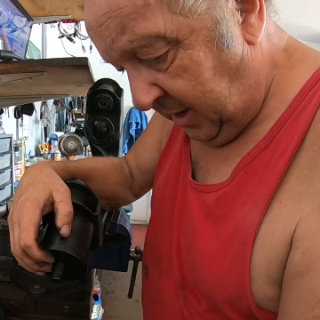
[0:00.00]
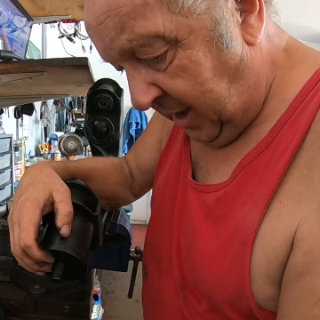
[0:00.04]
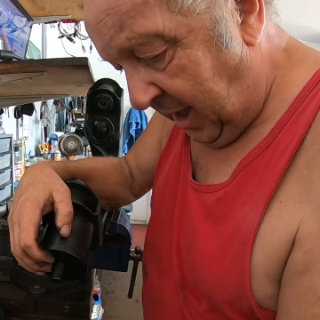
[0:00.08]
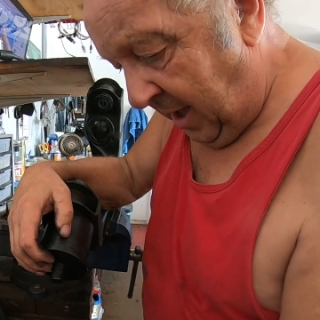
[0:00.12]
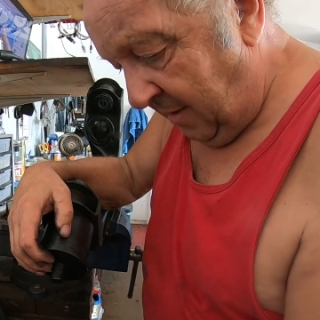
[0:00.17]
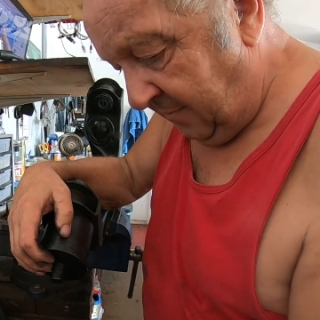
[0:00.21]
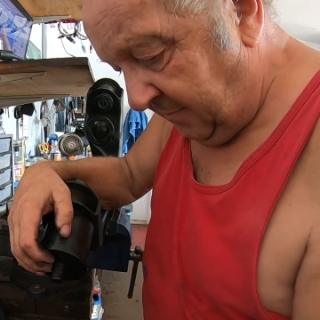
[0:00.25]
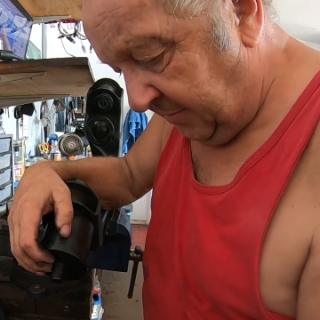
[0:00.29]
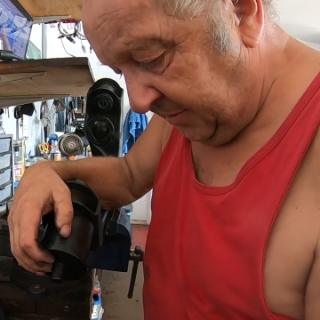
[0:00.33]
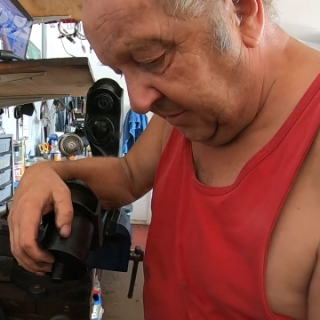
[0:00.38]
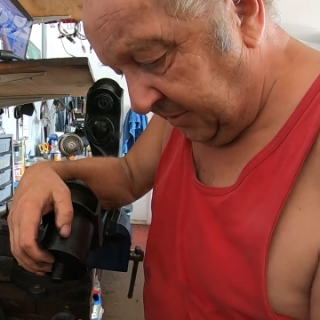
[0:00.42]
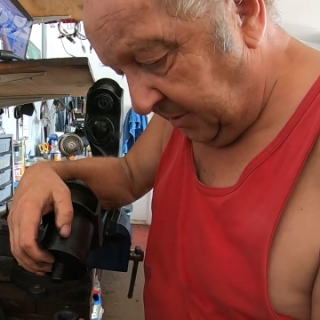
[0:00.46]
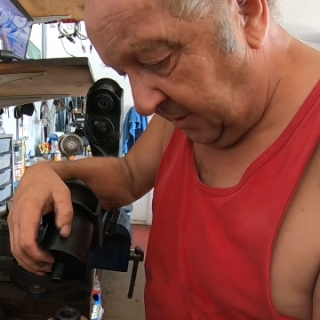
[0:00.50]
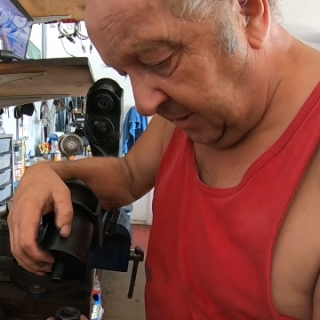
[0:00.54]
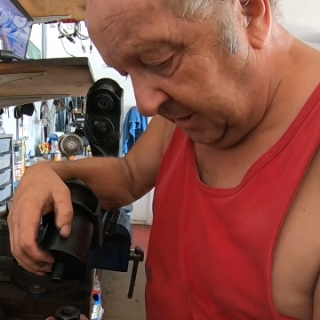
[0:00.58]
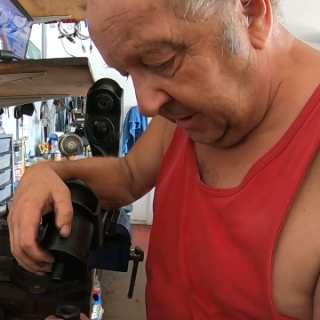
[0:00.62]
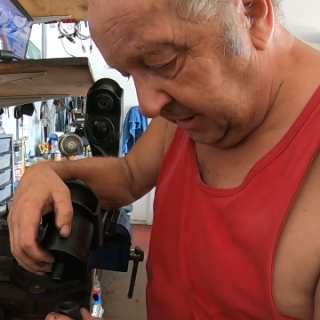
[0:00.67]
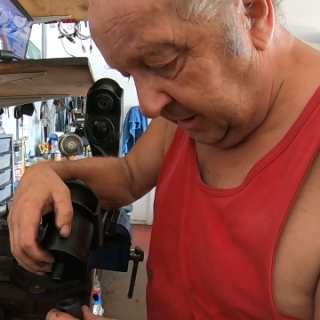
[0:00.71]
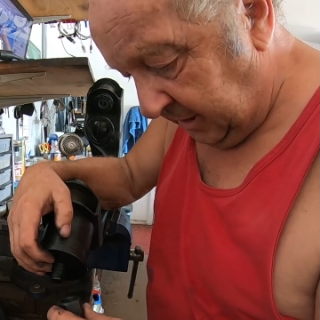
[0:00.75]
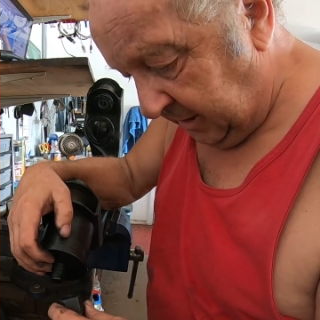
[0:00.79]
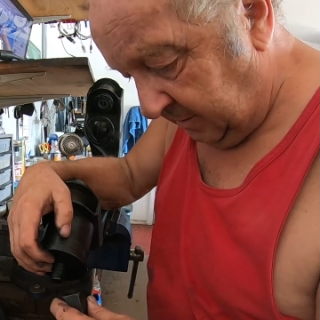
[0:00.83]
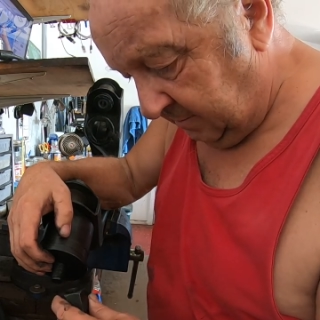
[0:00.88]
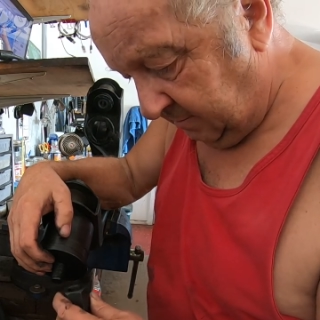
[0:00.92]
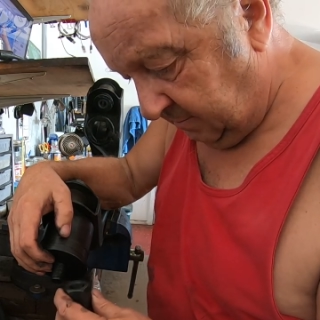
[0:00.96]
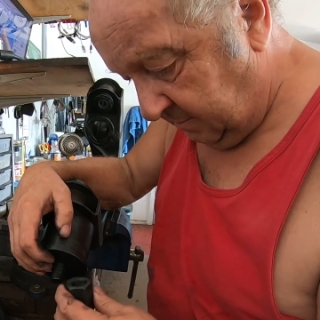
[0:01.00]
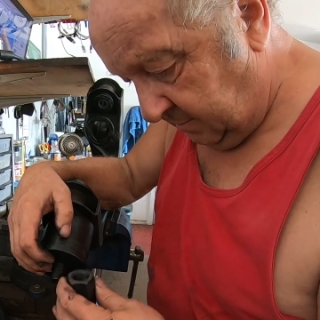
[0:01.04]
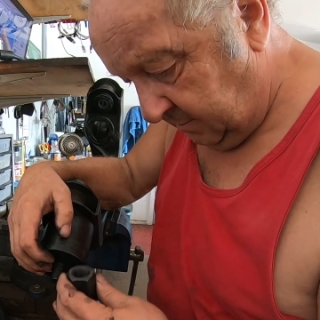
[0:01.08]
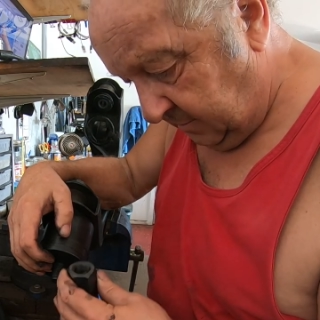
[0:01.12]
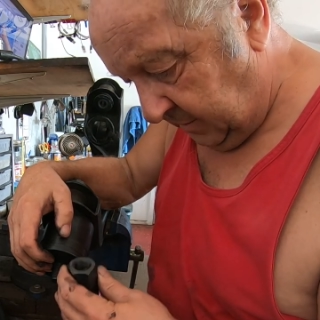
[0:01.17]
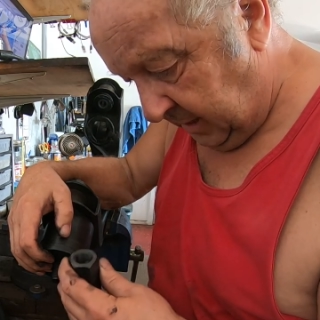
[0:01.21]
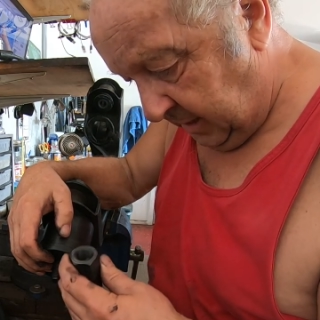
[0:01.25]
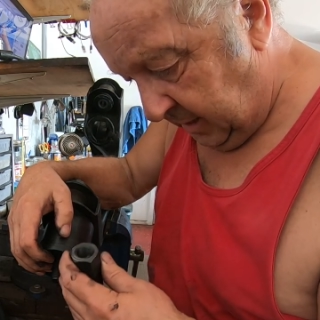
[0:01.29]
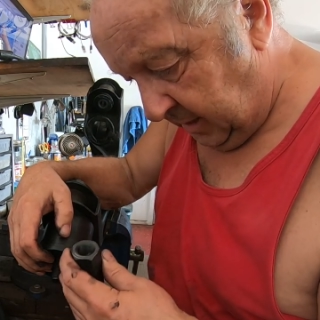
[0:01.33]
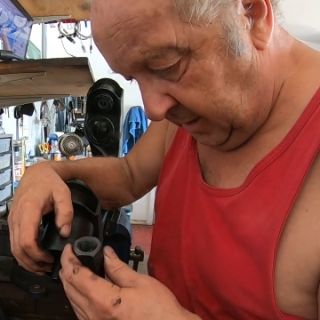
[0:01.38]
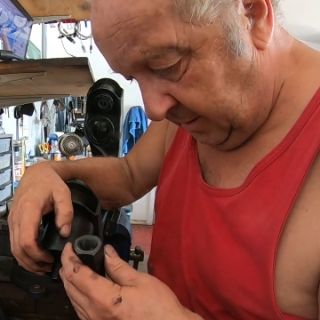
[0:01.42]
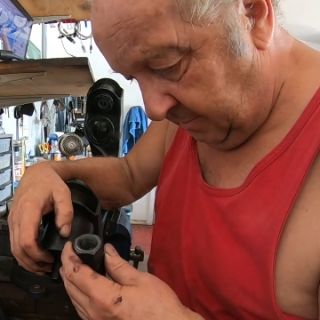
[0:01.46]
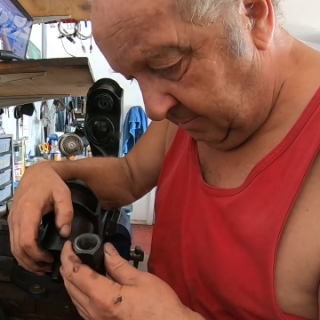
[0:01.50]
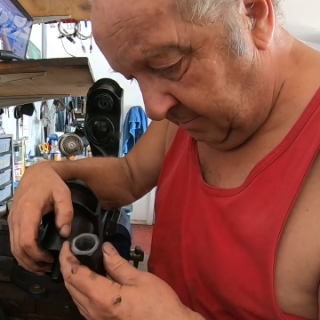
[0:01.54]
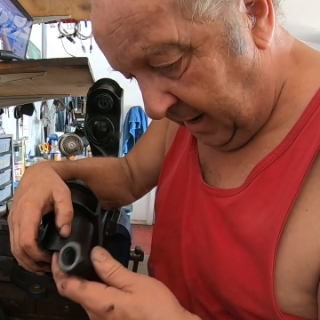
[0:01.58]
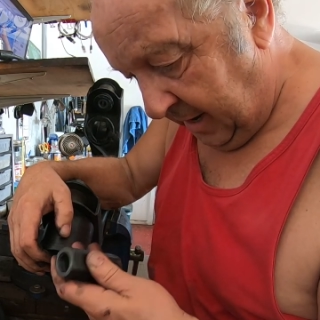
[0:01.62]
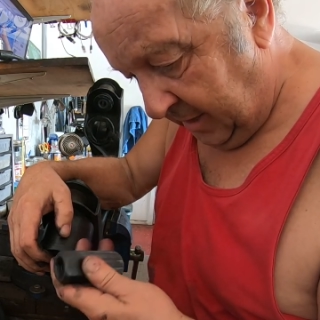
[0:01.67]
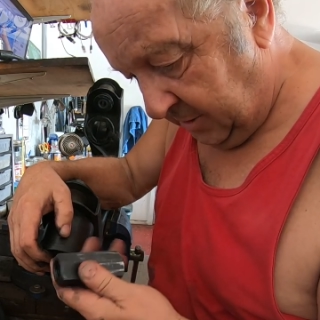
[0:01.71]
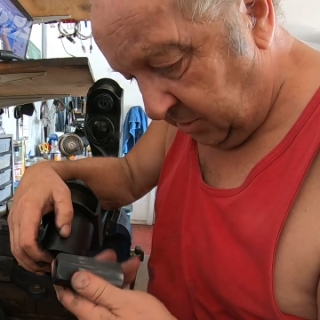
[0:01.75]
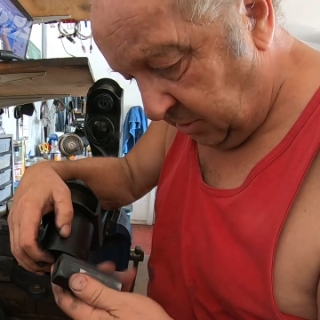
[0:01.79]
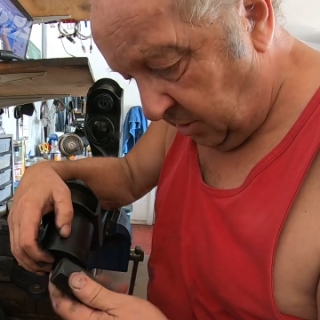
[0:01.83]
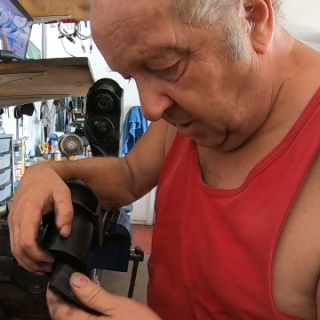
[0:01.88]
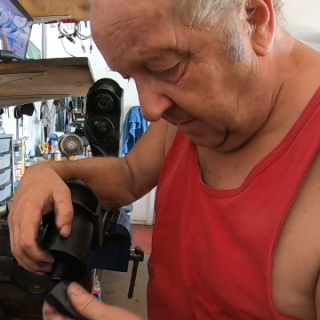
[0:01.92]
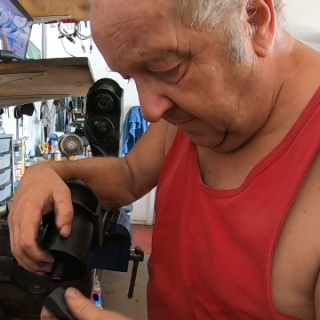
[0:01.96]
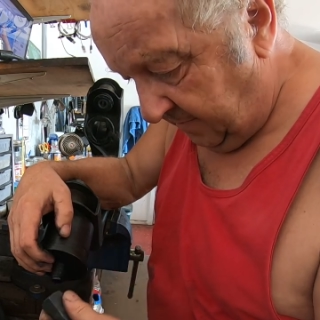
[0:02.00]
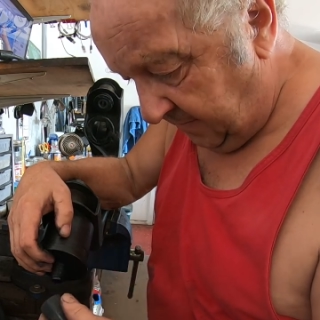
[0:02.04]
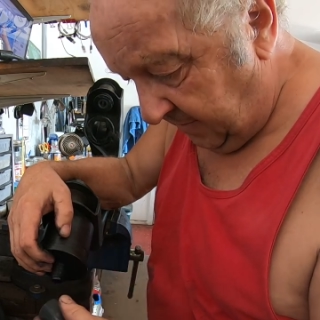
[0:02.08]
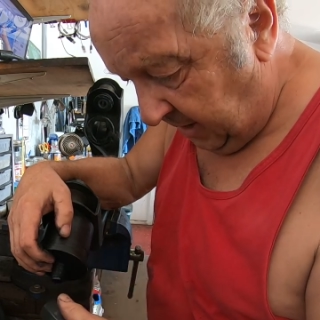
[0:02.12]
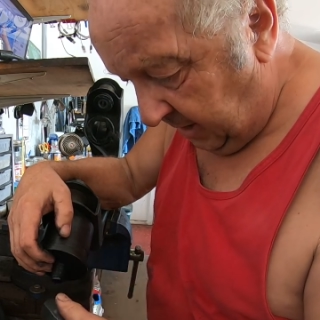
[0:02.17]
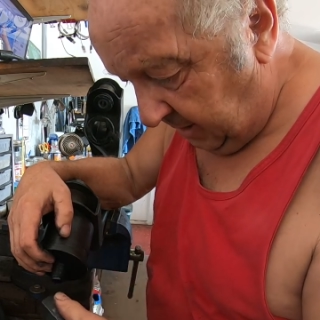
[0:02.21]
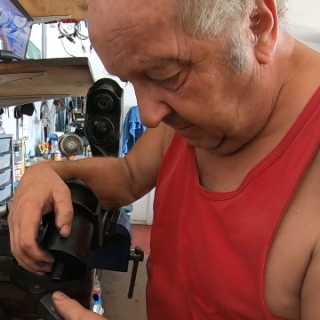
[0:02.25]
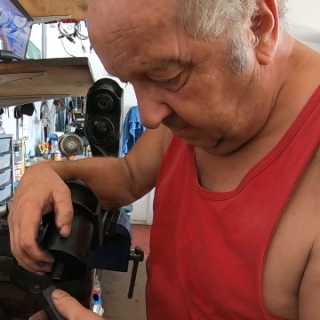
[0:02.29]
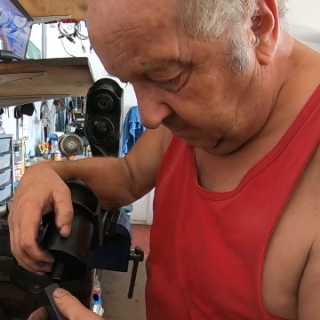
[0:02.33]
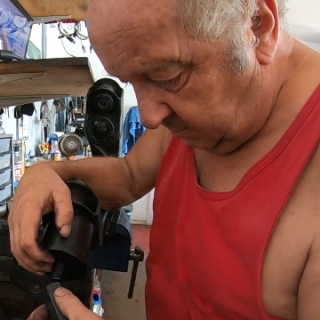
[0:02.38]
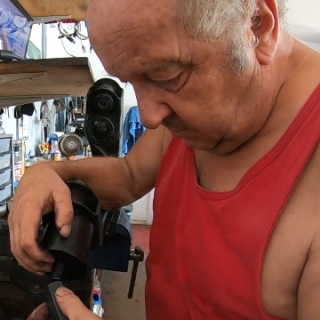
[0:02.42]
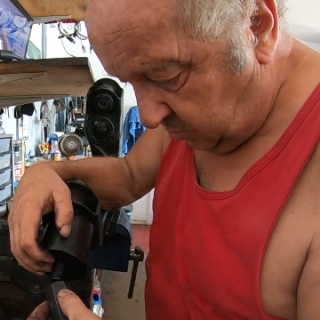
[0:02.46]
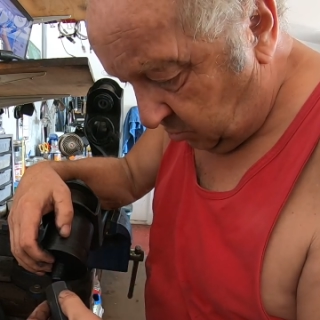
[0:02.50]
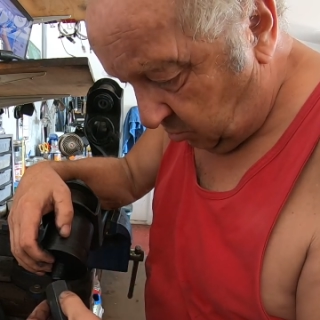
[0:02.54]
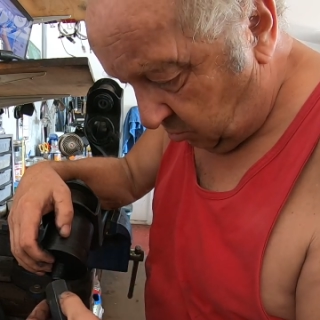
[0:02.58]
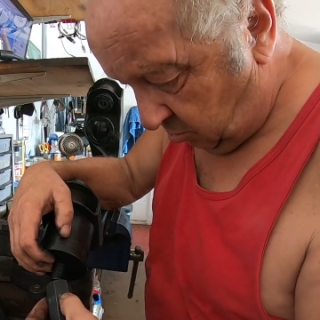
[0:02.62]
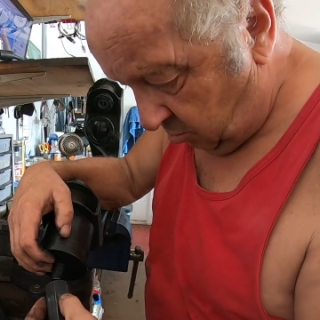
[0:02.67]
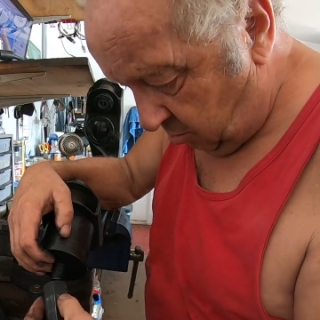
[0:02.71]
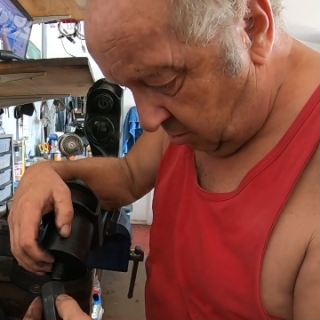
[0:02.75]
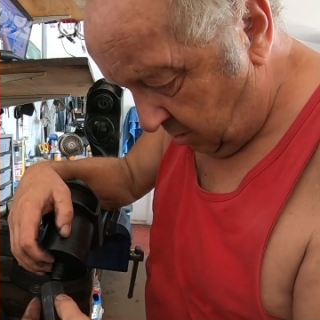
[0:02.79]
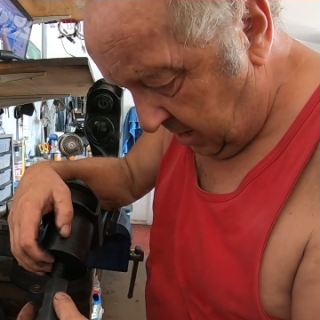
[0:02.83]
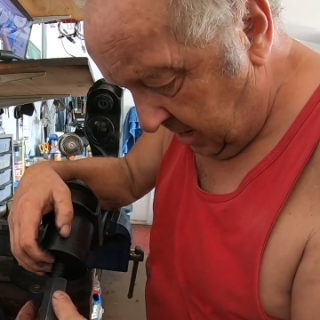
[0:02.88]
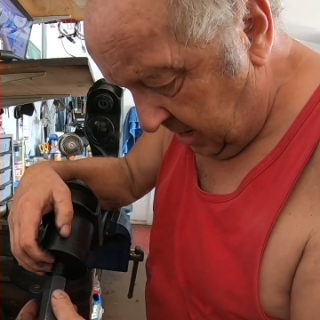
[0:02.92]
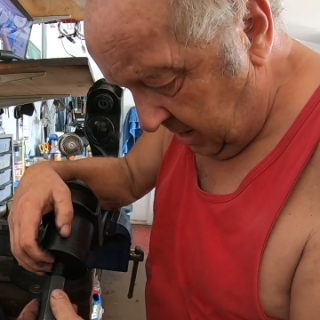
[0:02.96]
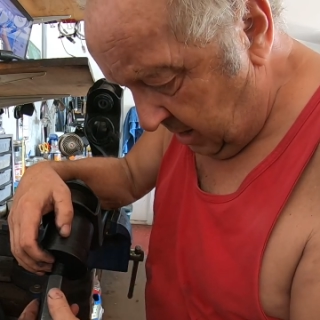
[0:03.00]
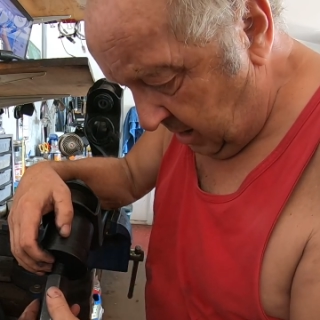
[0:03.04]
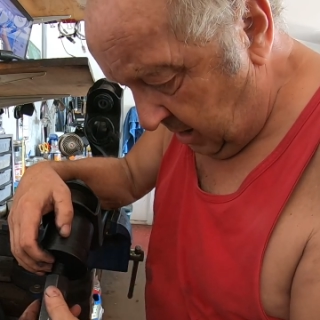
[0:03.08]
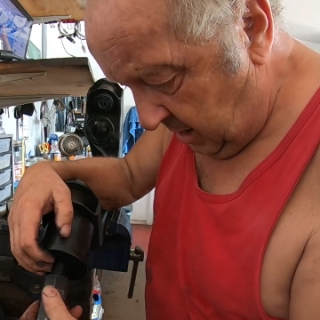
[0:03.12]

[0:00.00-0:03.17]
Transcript: advertising HIV Troy.